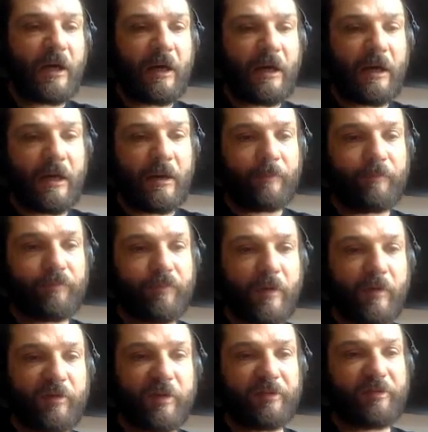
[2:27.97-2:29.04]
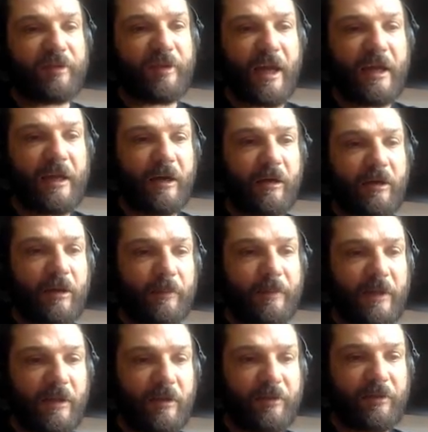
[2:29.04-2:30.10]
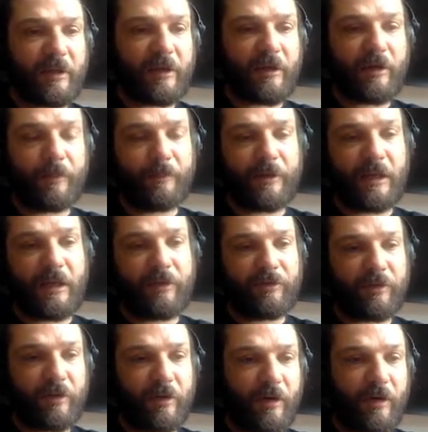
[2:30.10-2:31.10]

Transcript: So today I'm going to be using a combination